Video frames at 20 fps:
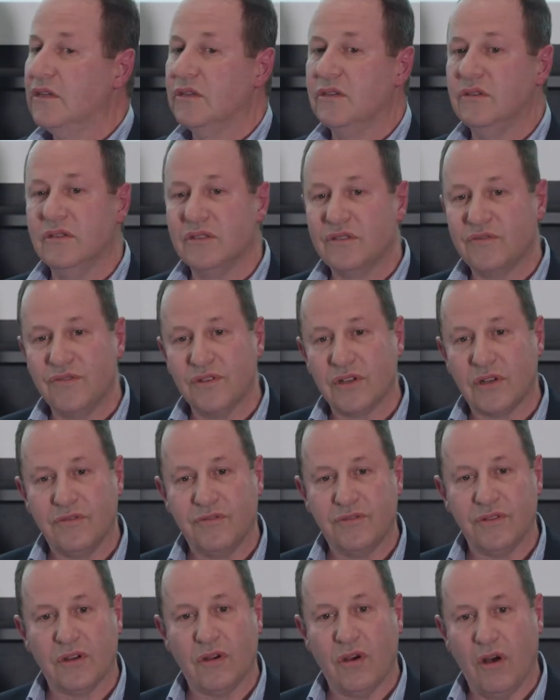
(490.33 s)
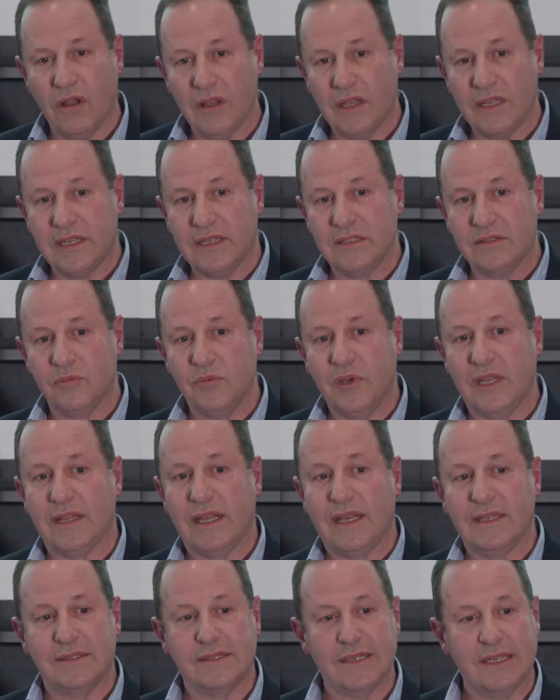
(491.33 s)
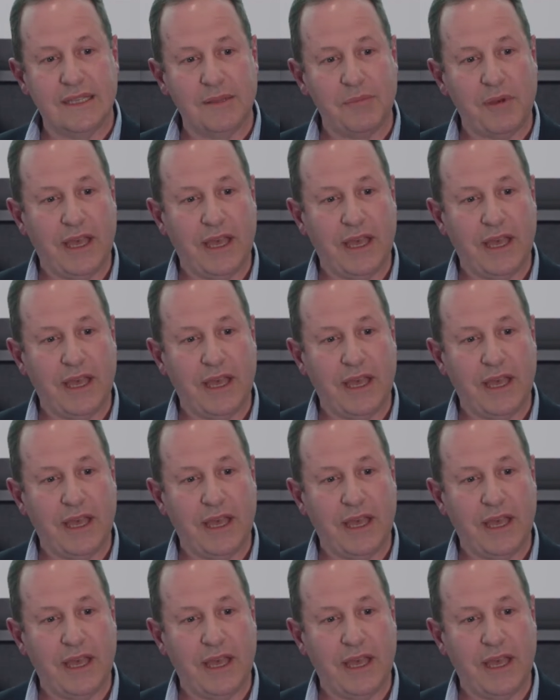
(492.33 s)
useful for colleagues when they see the